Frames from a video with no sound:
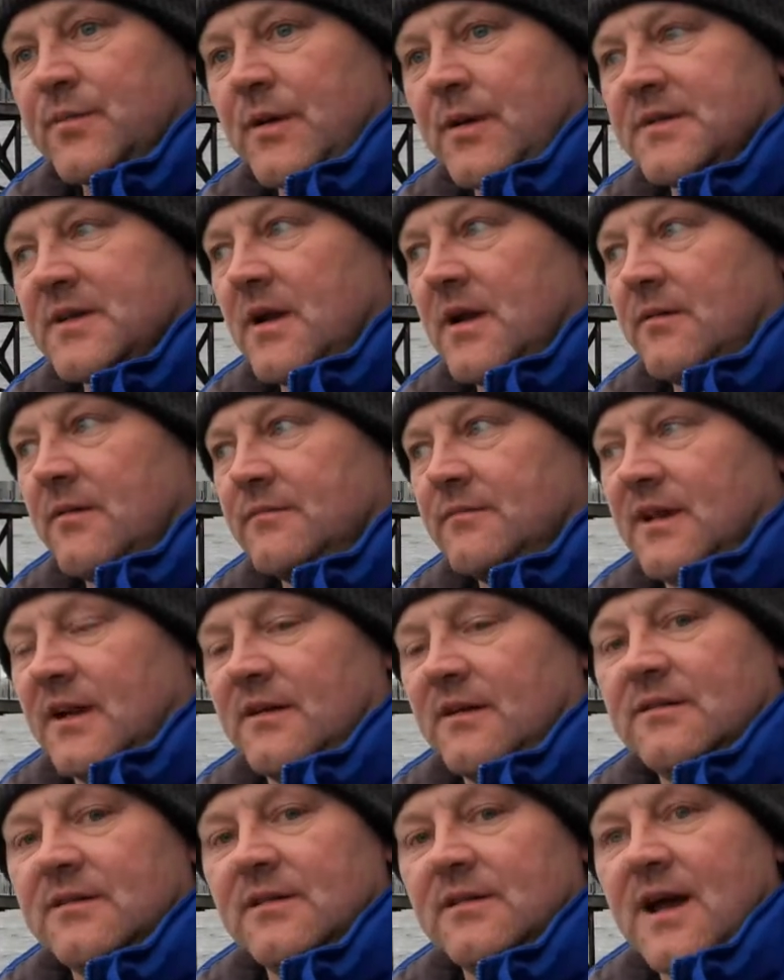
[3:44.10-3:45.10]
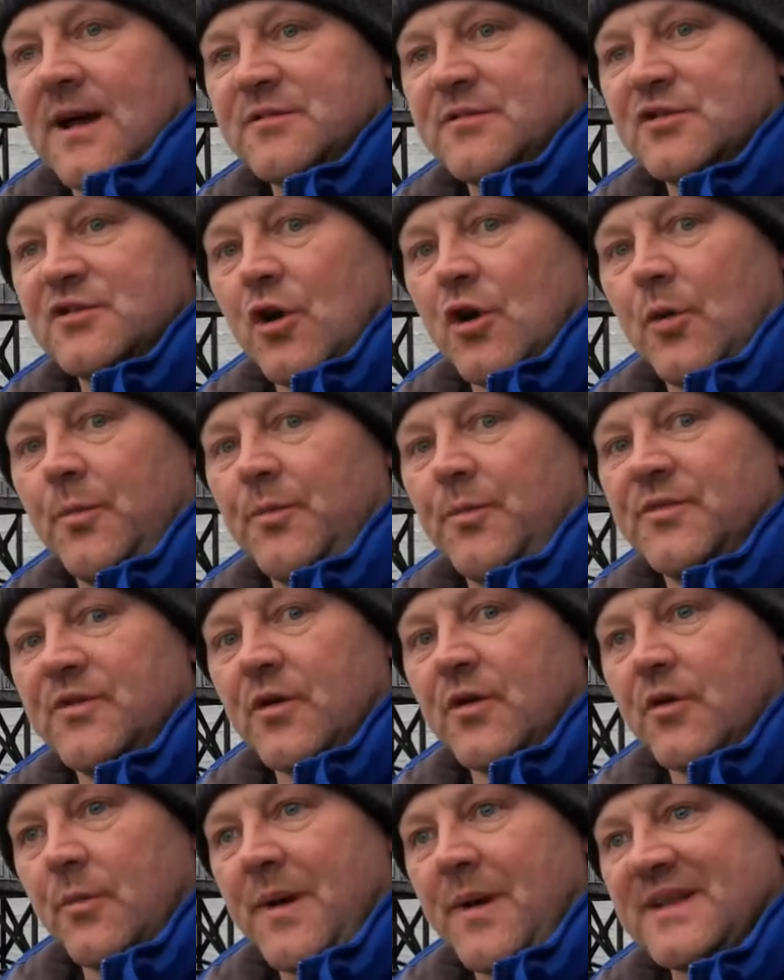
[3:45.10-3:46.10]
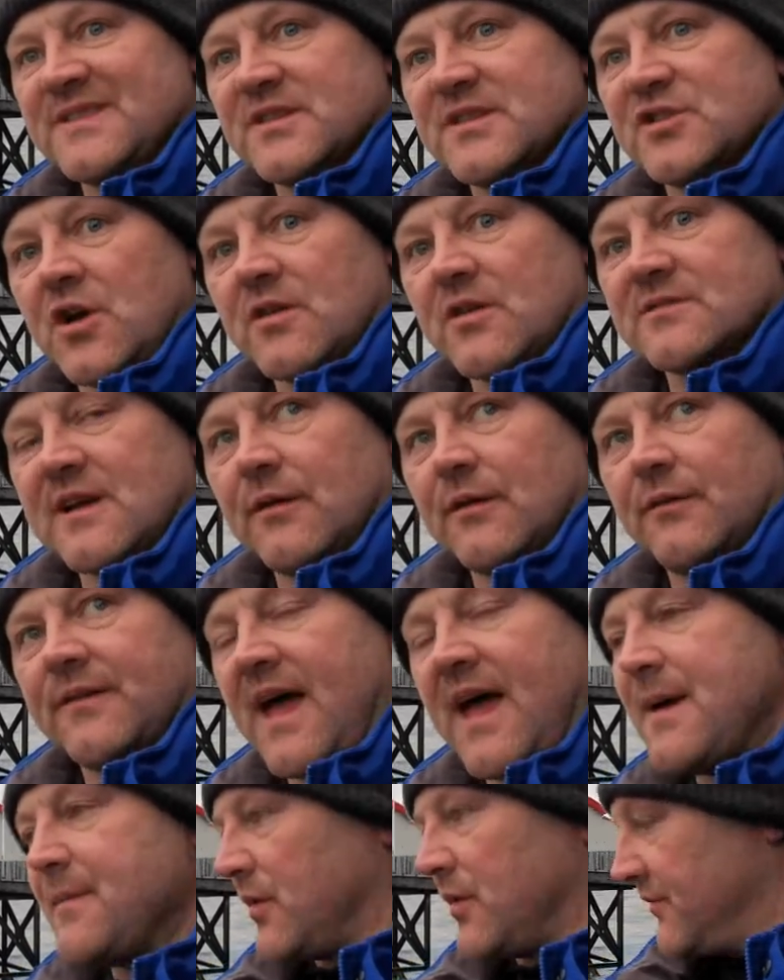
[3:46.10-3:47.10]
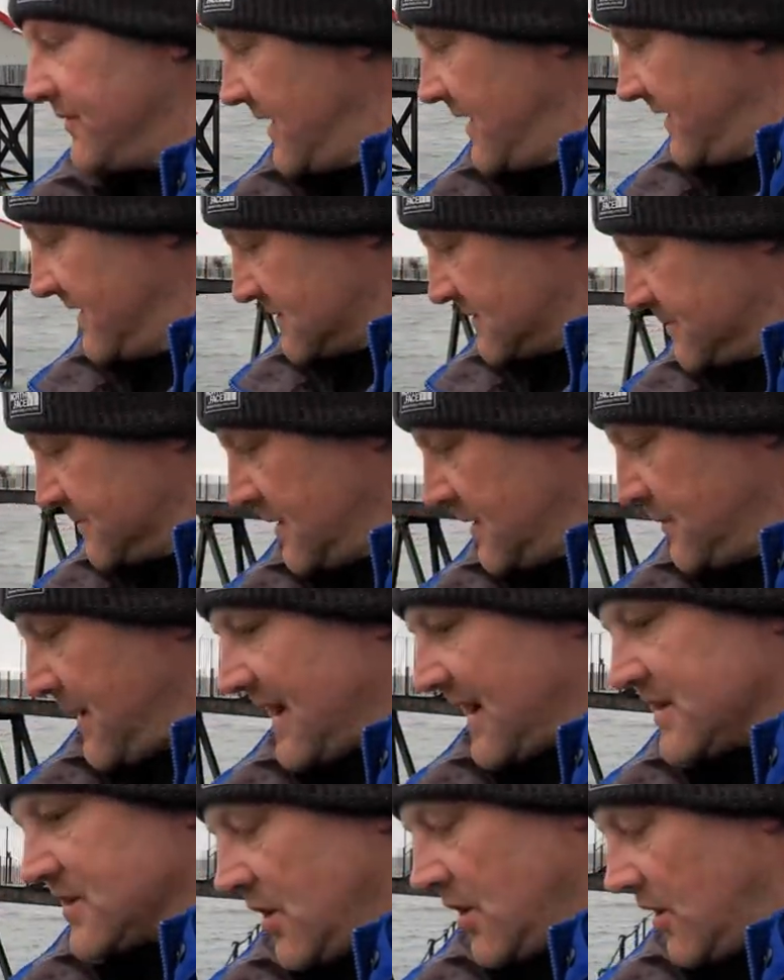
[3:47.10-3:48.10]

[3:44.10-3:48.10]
probably not, you know, I'm sure there are better shots out there, but they're my